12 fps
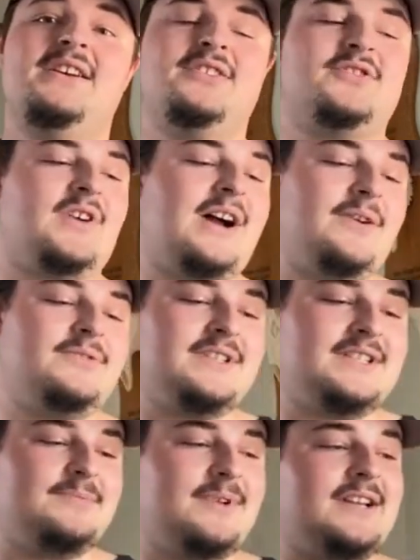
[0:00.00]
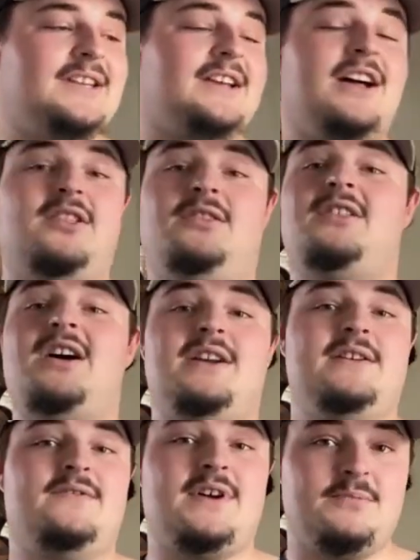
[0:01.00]
So I was expecting a
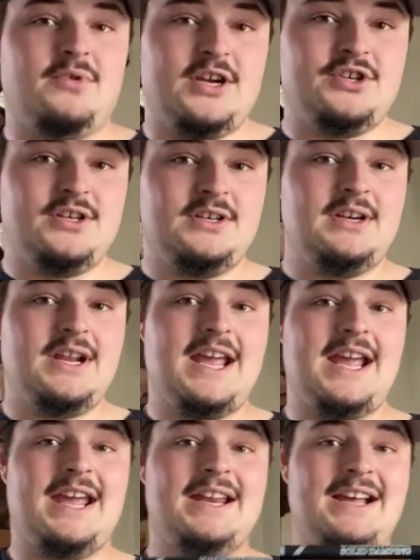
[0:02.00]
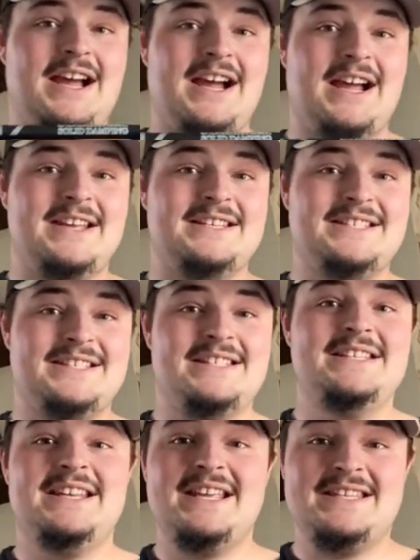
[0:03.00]
lot of vibration, and I
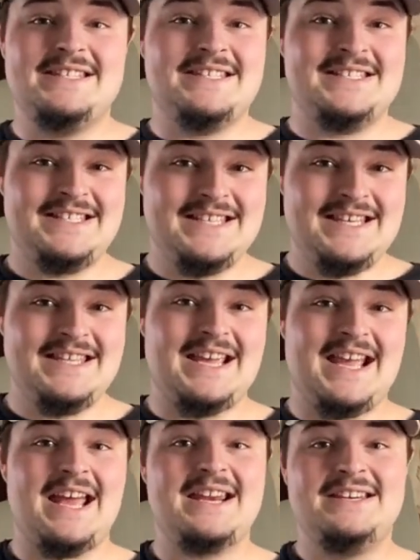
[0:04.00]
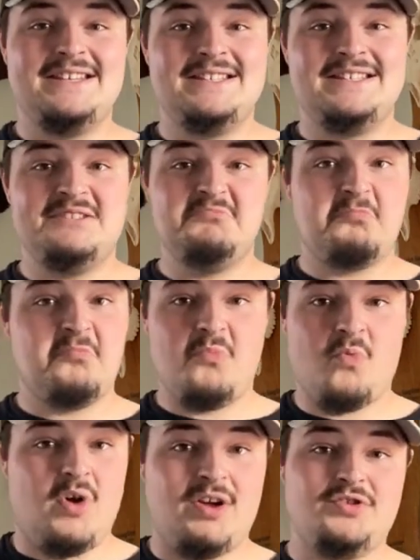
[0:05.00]
didn't see that
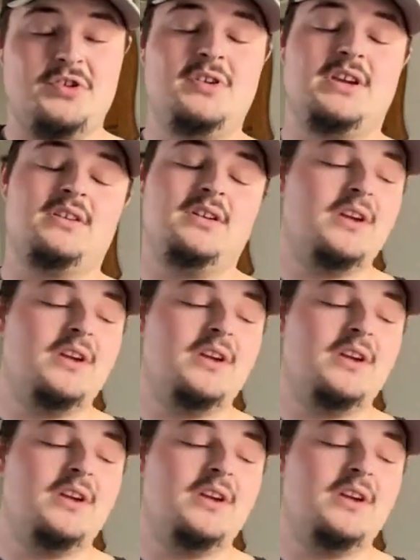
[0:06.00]
while shooting.